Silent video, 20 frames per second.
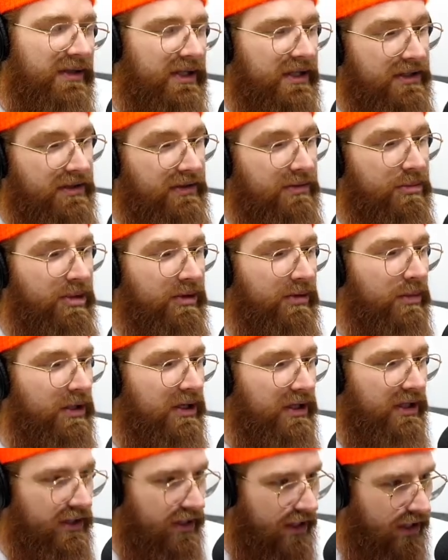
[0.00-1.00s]
you'd put
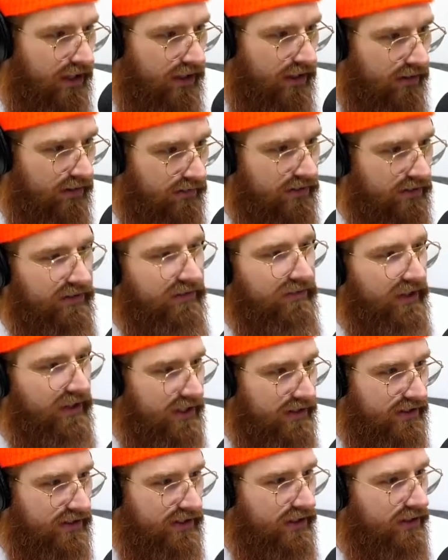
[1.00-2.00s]
money down, you're invested,